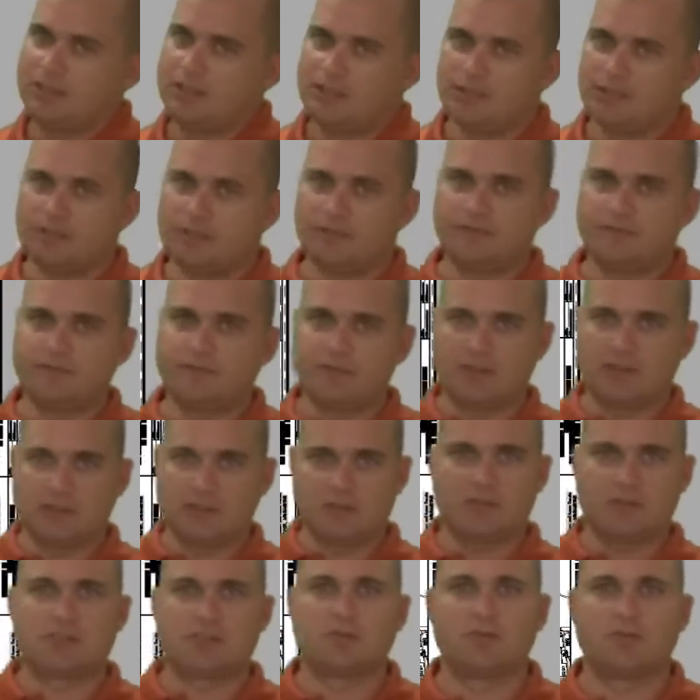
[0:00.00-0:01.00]
of
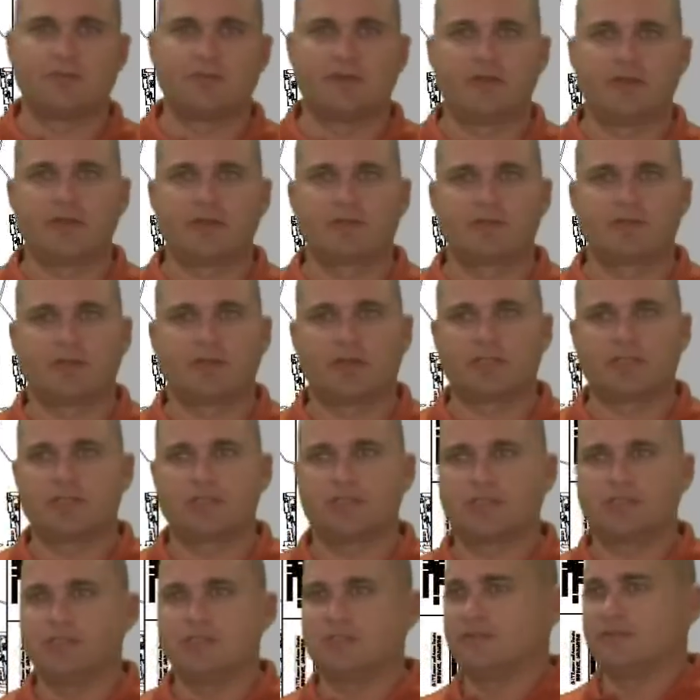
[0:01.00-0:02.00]
some of our
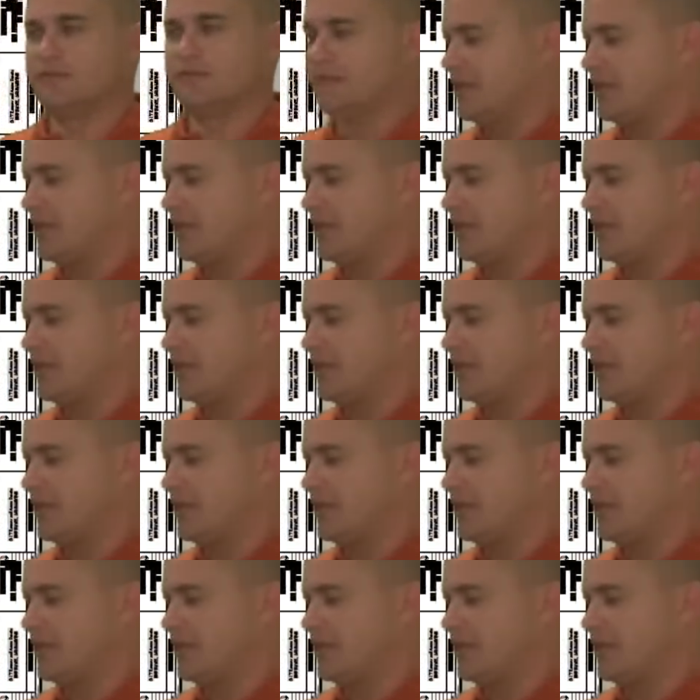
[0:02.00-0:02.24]
instruction of